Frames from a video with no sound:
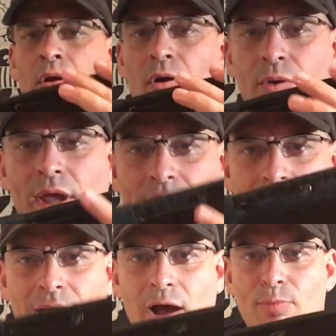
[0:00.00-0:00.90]
Okay,
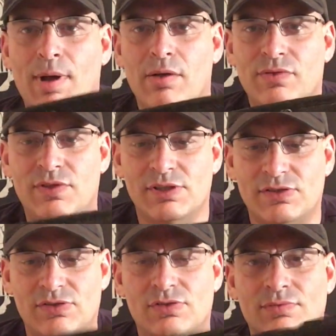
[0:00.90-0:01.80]
how about
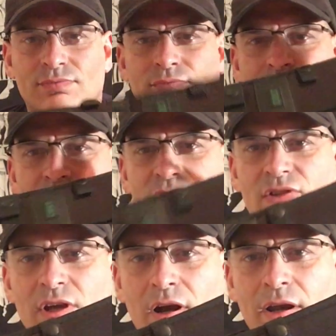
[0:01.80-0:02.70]
this
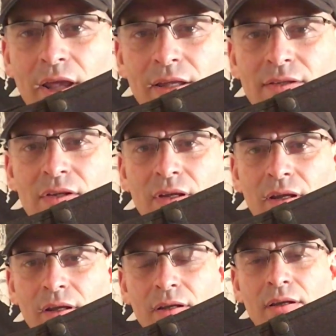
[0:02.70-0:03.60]

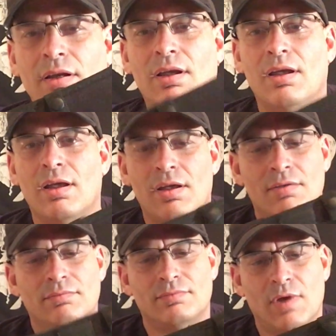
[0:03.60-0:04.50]
CRKT?
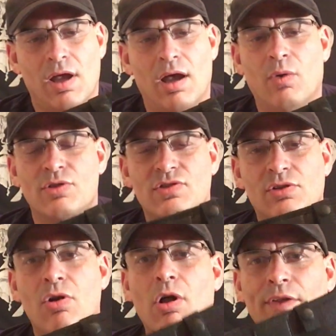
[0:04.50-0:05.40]
What's
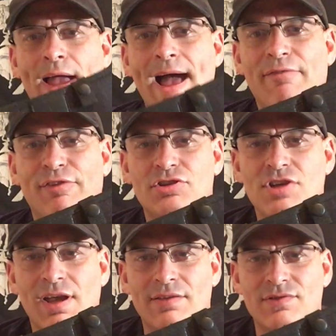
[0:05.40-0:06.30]
it called? Half a
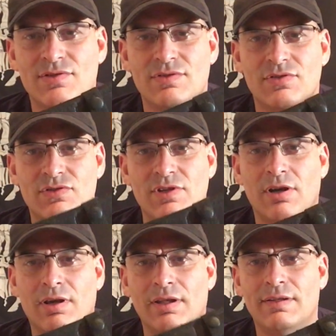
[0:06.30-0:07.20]
Chance. The
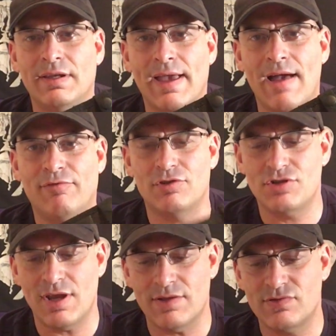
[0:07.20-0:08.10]
CRKT Half a
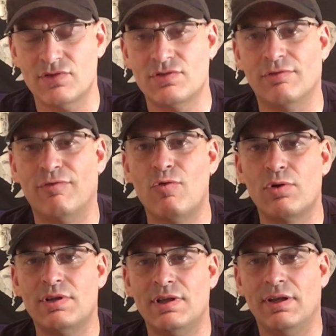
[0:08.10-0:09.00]
Chance. It's a
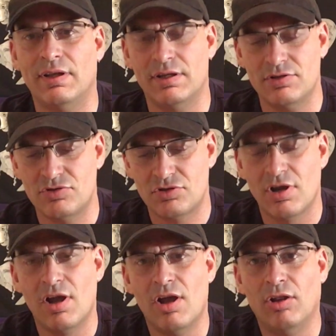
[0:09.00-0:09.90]
14-inch
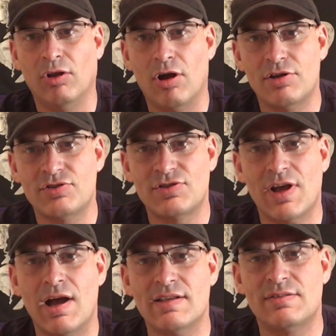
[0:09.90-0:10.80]
large
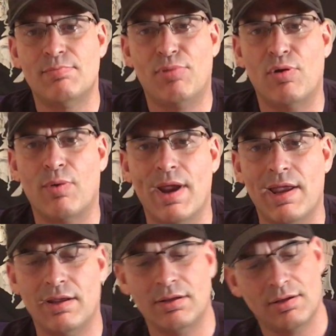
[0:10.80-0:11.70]
size
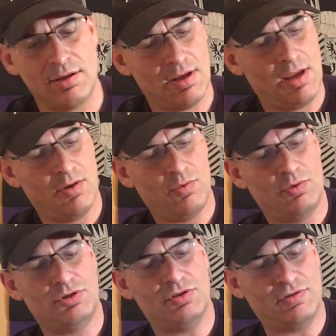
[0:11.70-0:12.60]
parang,
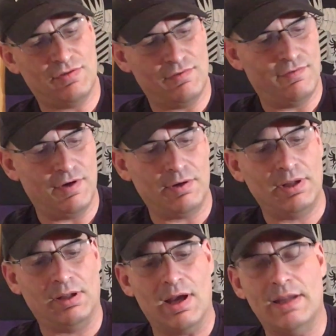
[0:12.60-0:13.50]
which is very
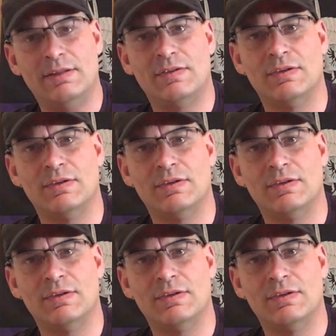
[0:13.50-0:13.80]
light.